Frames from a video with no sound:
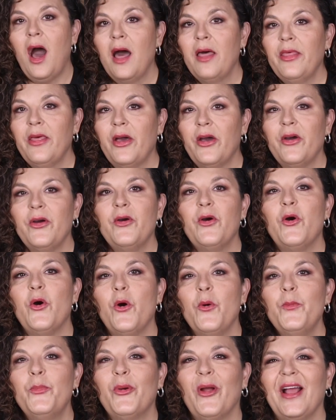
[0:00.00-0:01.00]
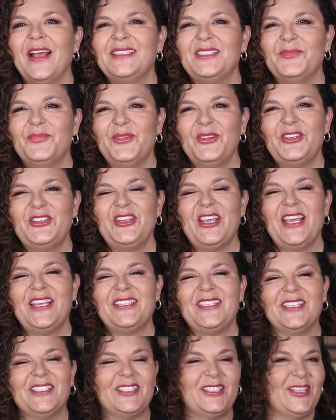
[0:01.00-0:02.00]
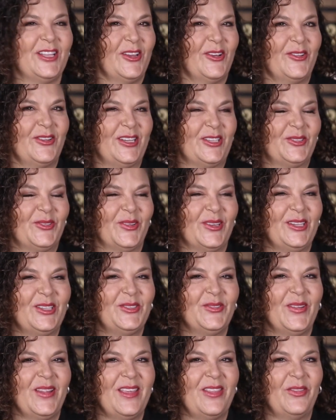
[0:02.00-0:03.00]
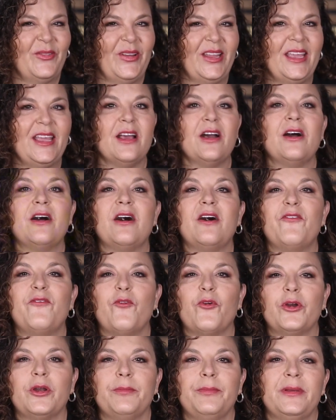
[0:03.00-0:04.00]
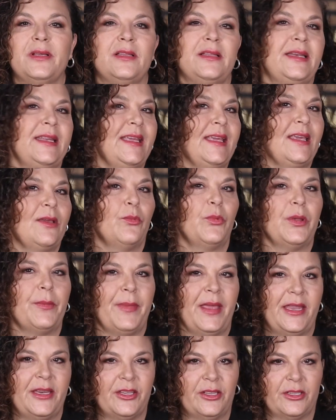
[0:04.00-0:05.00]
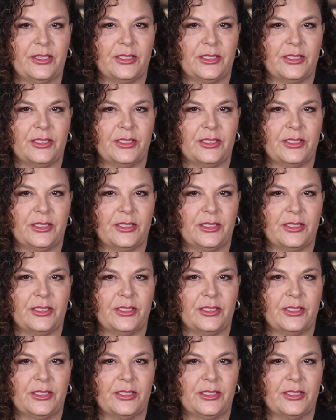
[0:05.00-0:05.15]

Although home price appreciation slowed in 2023, affordability remained a